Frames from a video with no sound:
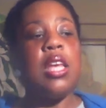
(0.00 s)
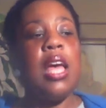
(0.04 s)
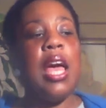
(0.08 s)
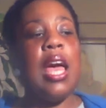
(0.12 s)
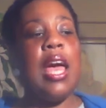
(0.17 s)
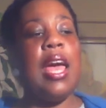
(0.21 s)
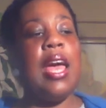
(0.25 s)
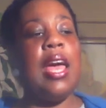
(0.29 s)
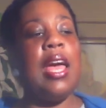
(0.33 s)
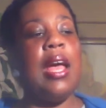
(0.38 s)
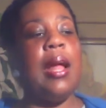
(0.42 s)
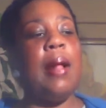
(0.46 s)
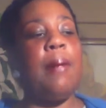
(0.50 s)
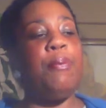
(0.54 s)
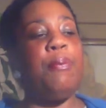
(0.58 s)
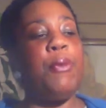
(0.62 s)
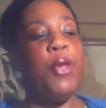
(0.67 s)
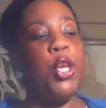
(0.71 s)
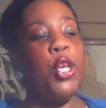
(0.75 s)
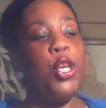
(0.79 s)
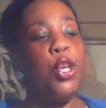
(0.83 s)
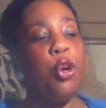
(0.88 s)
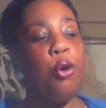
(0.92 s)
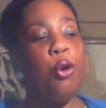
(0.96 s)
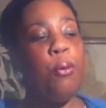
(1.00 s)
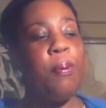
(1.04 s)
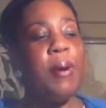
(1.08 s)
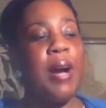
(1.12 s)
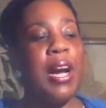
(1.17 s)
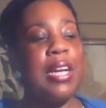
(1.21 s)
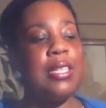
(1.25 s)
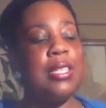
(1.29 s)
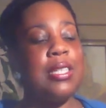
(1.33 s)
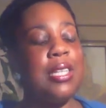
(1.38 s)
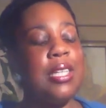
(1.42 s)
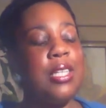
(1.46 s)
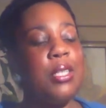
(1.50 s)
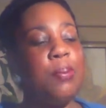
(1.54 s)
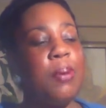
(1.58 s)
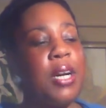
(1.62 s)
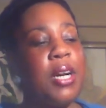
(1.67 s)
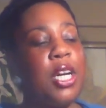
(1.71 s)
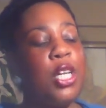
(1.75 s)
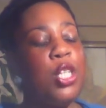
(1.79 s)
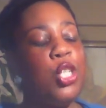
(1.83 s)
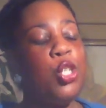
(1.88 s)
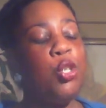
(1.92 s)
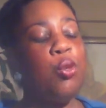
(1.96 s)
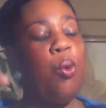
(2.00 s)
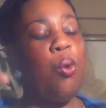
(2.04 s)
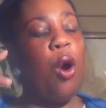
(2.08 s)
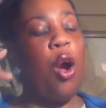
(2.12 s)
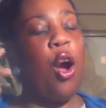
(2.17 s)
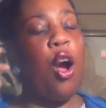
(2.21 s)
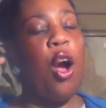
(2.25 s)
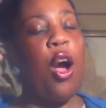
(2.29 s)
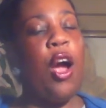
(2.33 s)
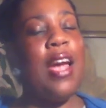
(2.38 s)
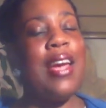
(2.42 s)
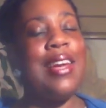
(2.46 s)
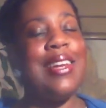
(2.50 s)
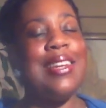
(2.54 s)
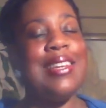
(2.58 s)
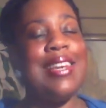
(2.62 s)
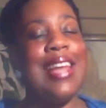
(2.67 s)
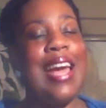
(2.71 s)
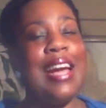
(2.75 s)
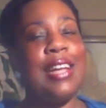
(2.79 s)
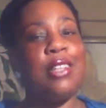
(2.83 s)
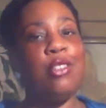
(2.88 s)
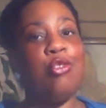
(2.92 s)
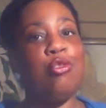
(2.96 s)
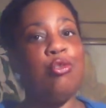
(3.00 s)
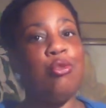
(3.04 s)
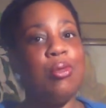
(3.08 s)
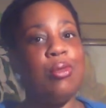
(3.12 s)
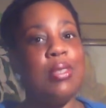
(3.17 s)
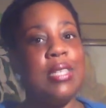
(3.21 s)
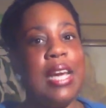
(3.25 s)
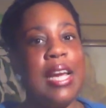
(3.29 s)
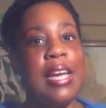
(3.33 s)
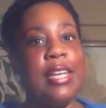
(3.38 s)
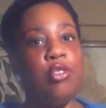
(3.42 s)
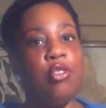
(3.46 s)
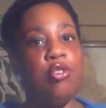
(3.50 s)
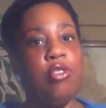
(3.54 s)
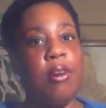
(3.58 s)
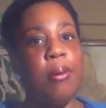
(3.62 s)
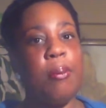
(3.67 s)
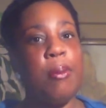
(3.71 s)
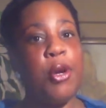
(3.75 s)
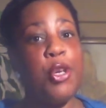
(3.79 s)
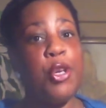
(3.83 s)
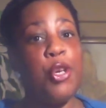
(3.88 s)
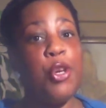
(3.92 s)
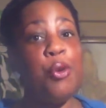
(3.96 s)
And you, Pisces, because you are a natural daydreamer,